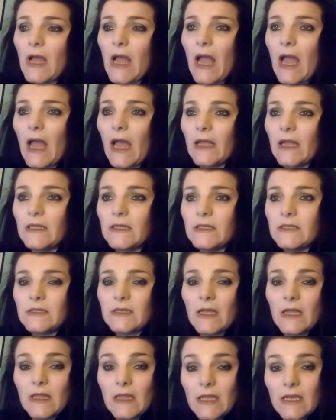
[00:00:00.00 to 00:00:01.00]
And
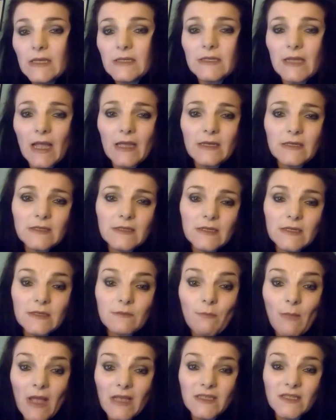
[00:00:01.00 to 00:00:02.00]
in these cases,
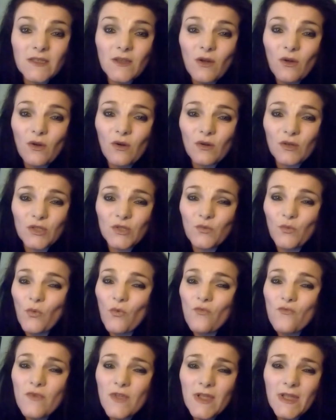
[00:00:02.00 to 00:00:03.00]
massage
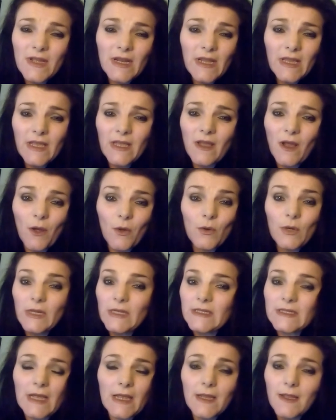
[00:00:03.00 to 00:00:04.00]
will really only
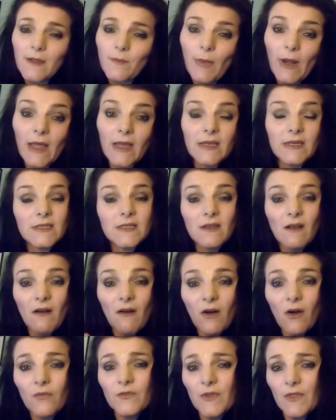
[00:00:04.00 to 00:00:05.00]
take place
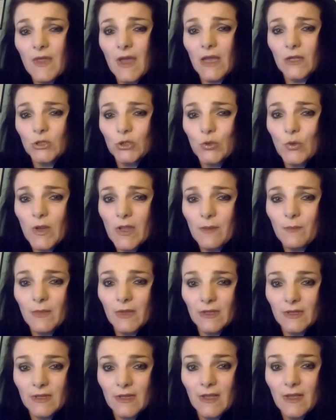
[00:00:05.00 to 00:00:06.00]
after that
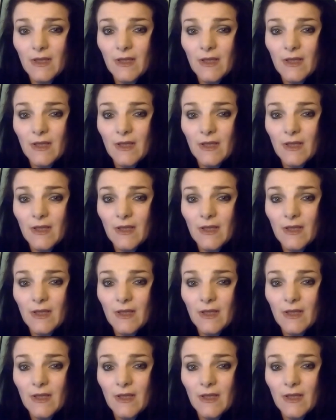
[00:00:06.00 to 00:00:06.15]
treatment,